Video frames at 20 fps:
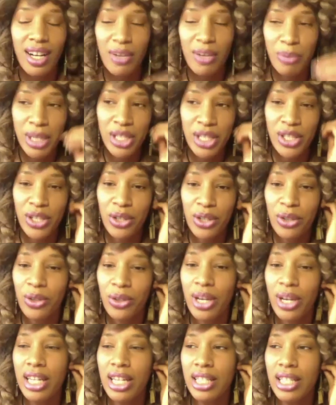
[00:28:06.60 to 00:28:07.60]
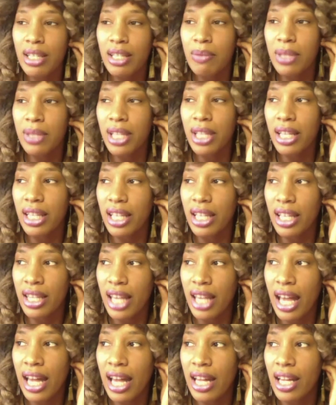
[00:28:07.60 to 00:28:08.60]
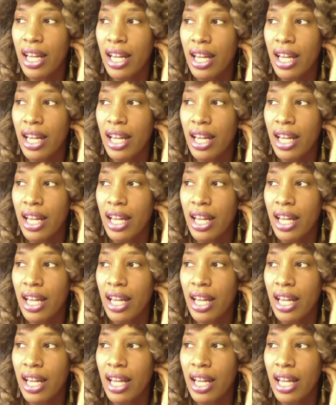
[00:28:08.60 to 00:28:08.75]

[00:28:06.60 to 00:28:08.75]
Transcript: me too. And it seems like that,